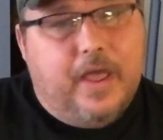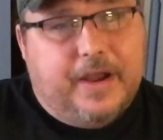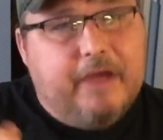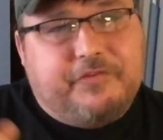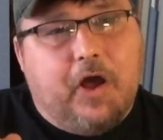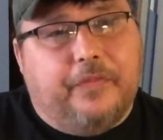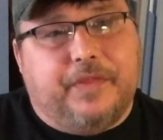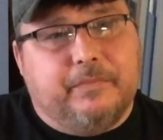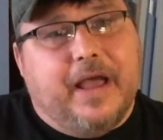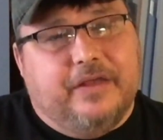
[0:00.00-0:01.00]
I've taught
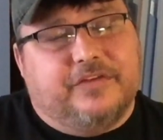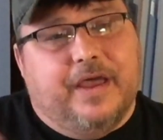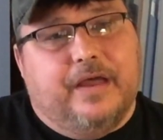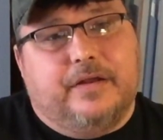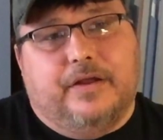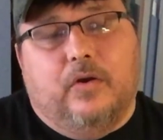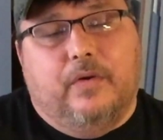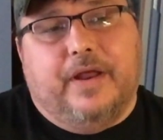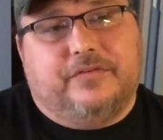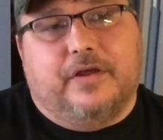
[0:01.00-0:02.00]
them guys that,
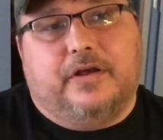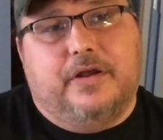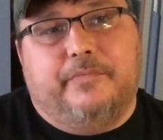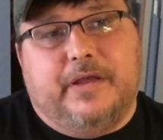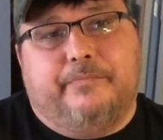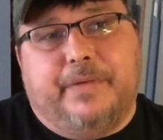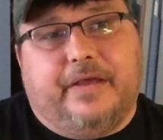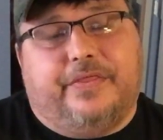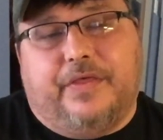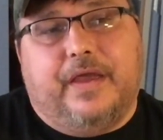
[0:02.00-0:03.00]
and that's going to be a
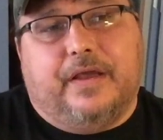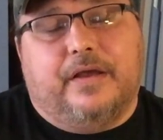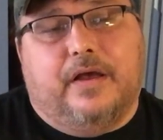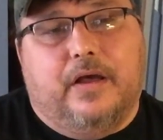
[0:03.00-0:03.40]
big thing